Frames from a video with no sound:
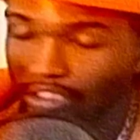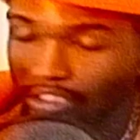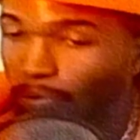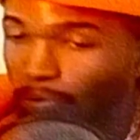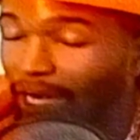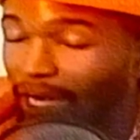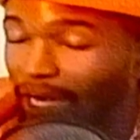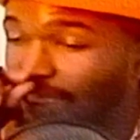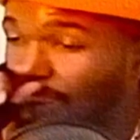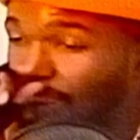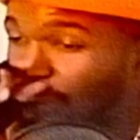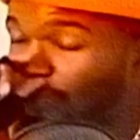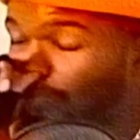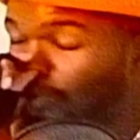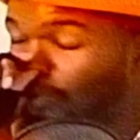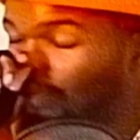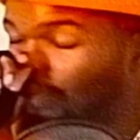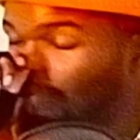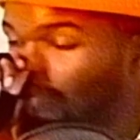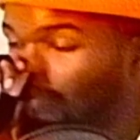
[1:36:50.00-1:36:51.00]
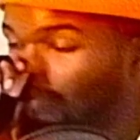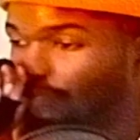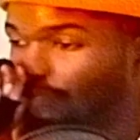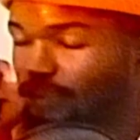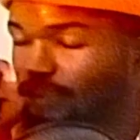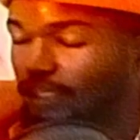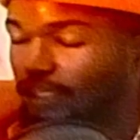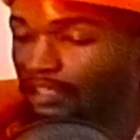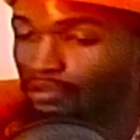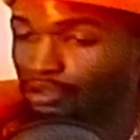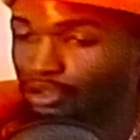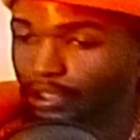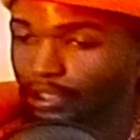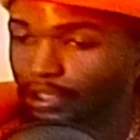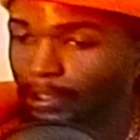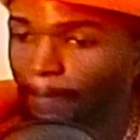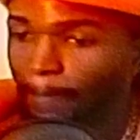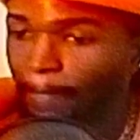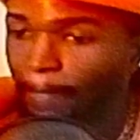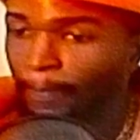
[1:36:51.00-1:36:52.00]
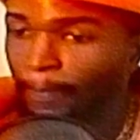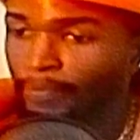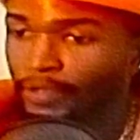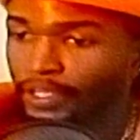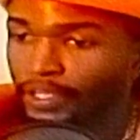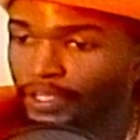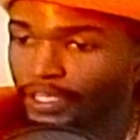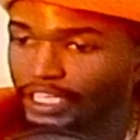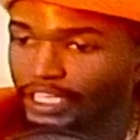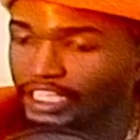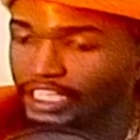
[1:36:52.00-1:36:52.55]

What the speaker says: why I didn't want to vote for Donald Trump is